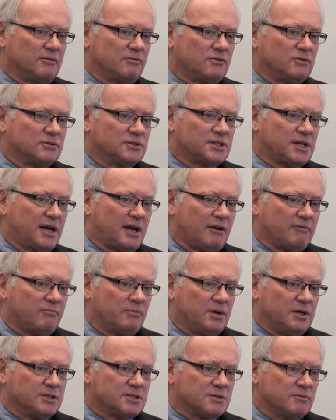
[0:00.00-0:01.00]
And of course there
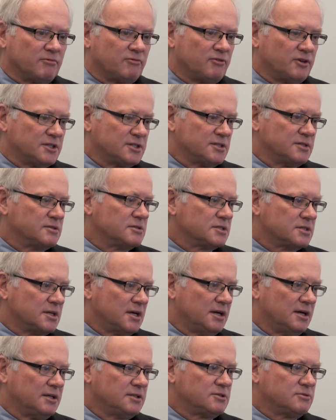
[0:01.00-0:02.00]
have been some fits and
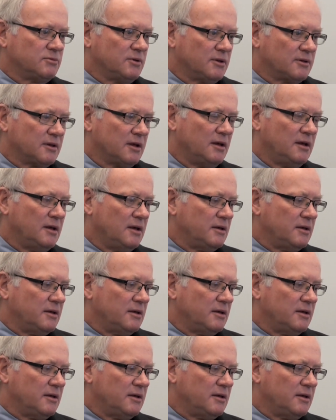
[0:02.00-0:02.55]
starts with